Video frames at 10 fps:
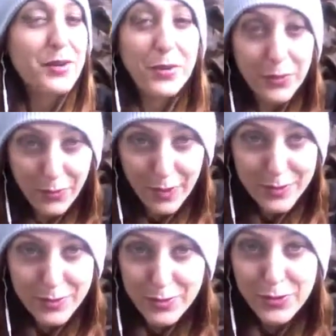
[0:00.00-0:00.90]
No,
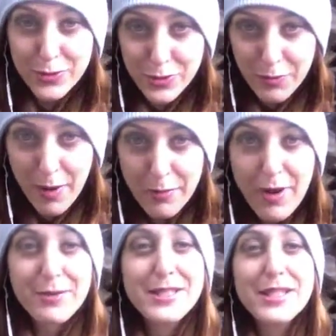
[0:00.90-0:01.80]
there's no
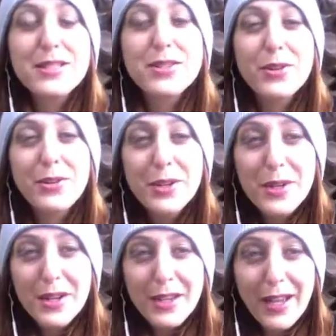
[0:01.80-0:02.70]
paparazzi, so
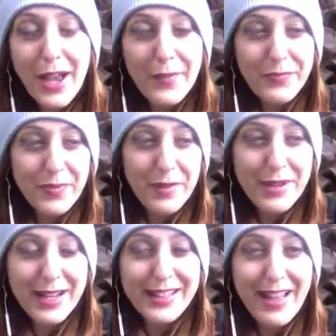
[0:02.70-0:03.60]
yeah. I mean,
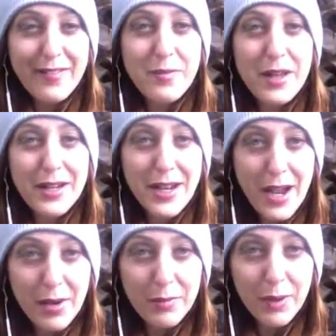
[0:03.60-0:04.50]
I can laugh about it
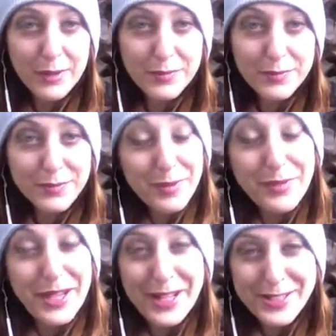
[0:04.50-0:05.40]
now, but I
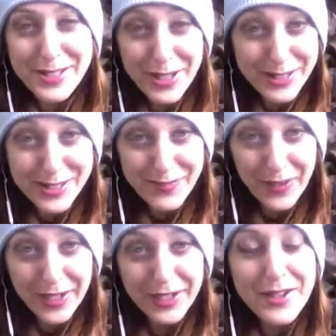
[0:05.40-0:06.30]
mean, it's funny.